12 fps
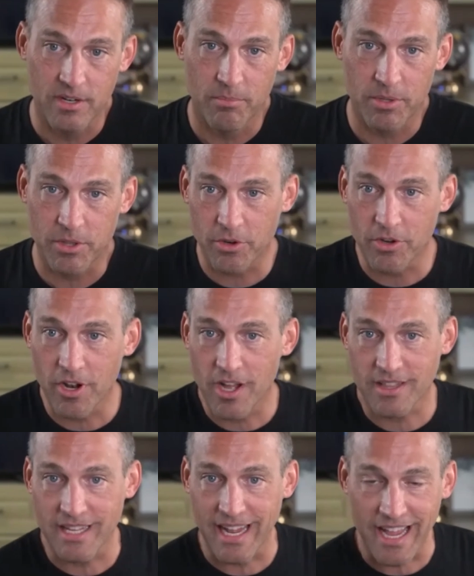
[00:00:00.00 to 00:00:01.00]
But they're
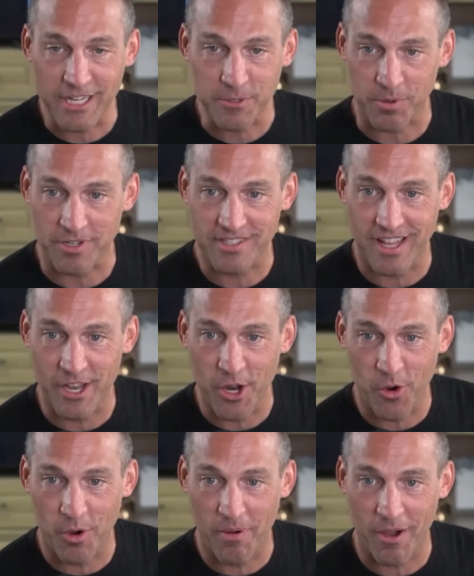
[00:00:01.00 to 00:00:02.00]
not the experts that
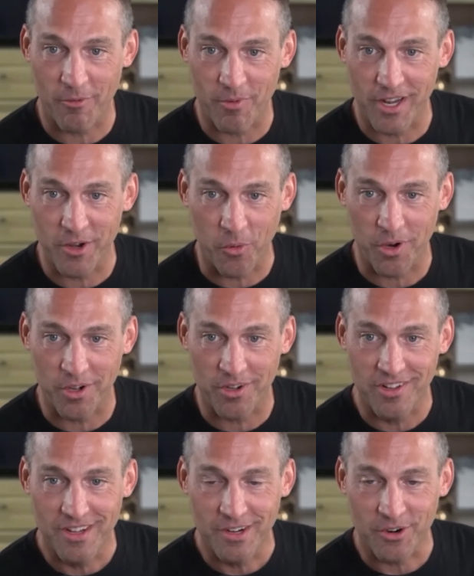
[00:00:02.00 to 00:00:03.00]
know about running
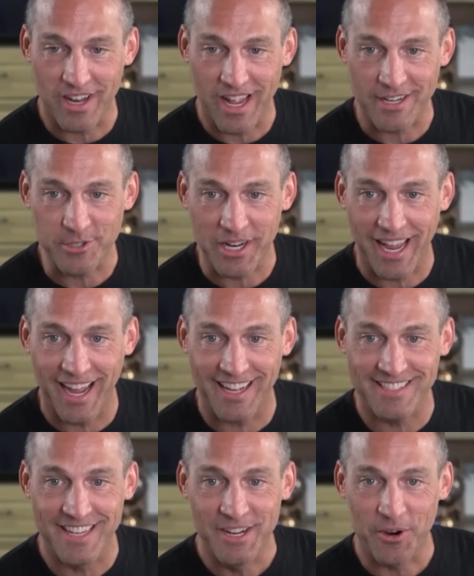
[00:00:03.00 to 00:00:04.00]
oil or natural
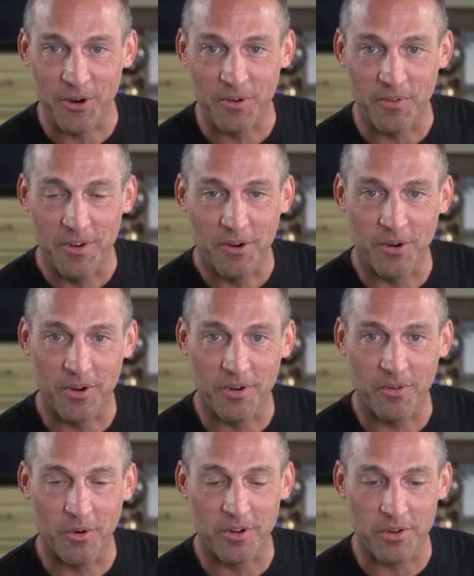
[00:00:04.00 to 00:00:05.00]
gas
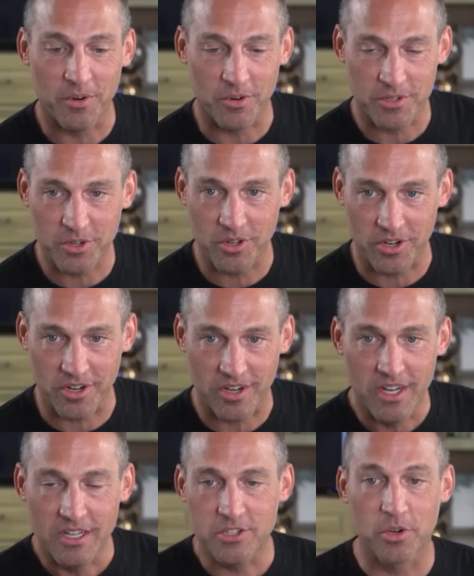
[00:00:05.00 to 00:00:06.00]
or solar.
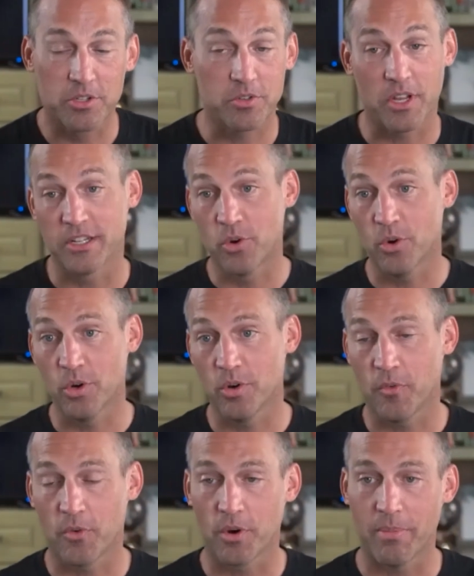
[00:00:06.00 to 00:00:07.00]
So it's cool
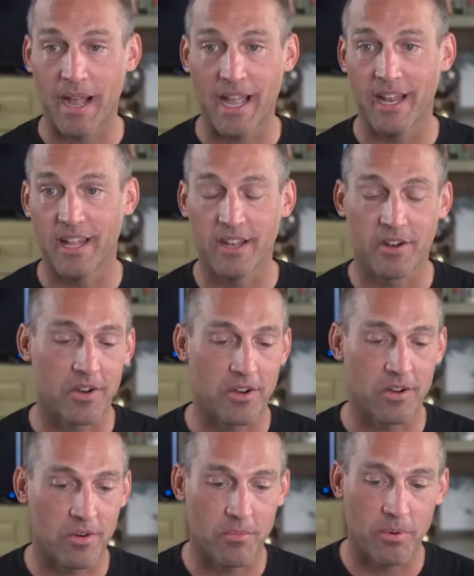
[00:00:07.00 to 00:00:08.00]
for Biden
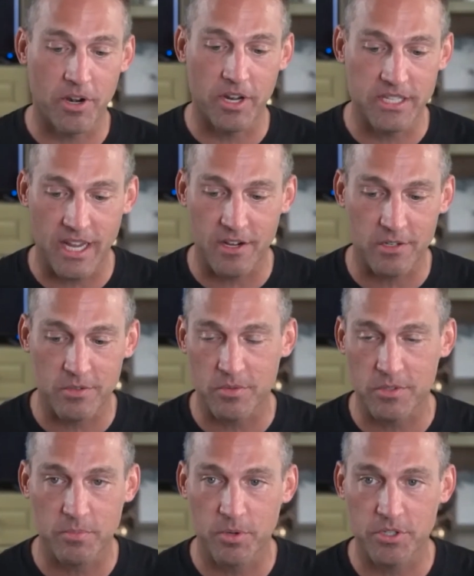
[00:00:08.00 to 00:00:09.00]
or Bernie Sanders
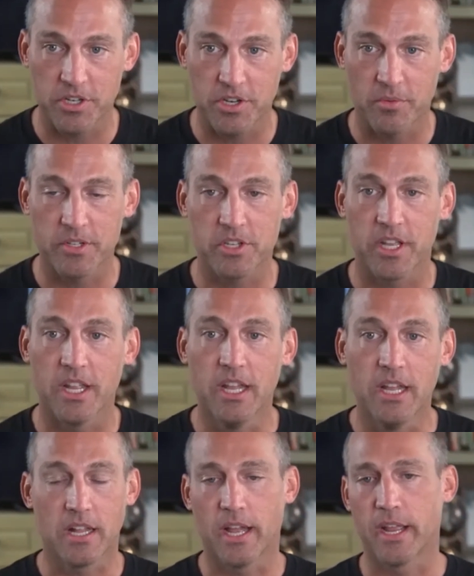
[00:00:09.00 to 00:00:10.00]
was pushing it originally,
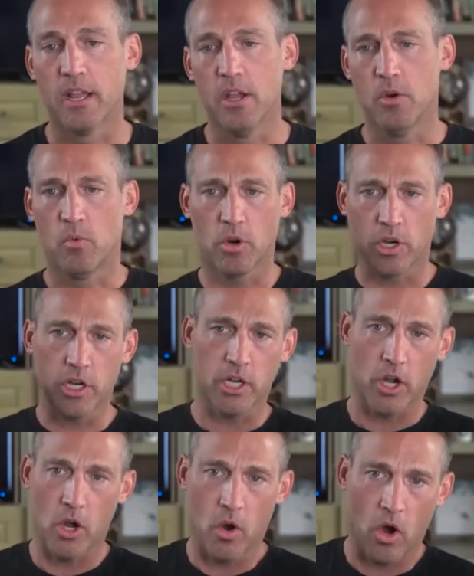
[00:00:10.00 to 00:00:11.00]
like, we're going to
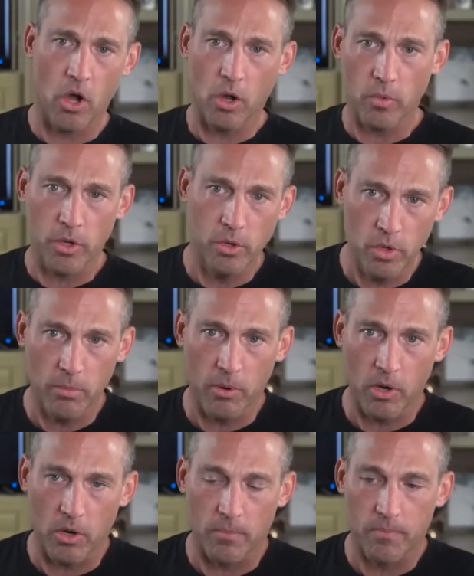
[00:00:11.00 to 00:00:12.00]
go all
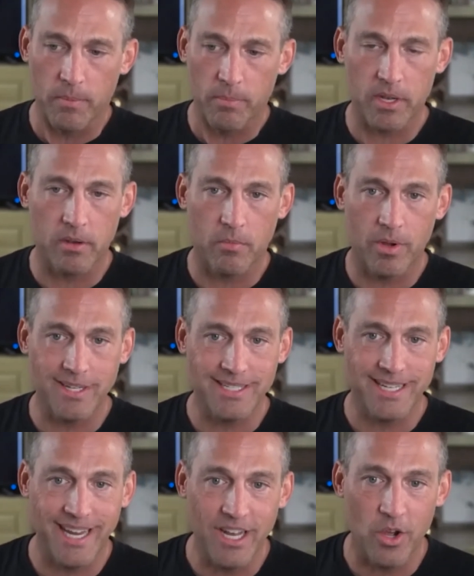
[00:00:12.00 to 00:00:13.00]
renewable. But what does
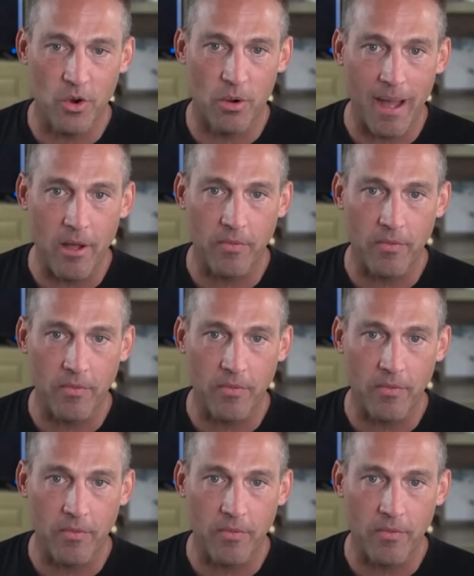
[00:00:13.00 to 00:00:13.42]
he know about